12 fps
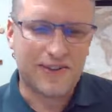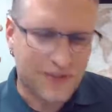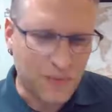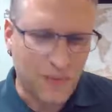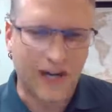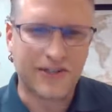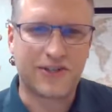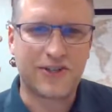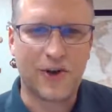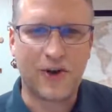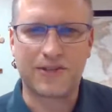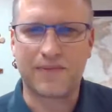Just watch The
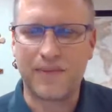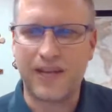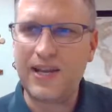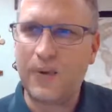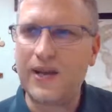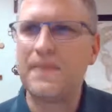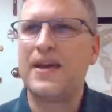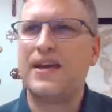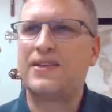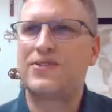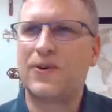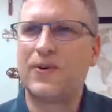Chosen. Anyway,
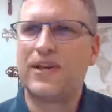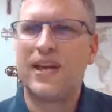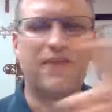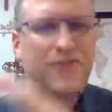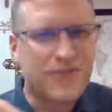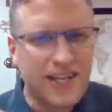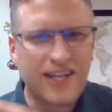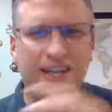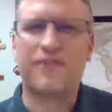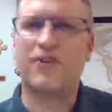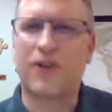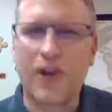so if you've seen
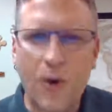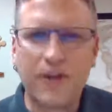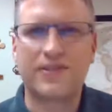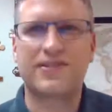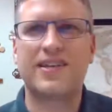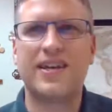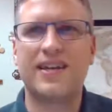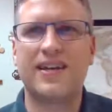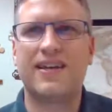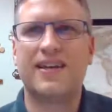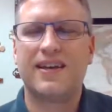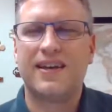it, if you're going to see
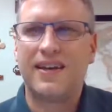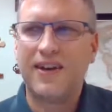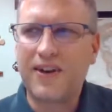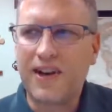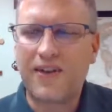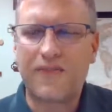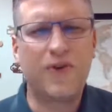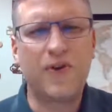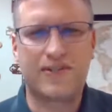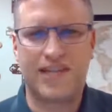it, here are a few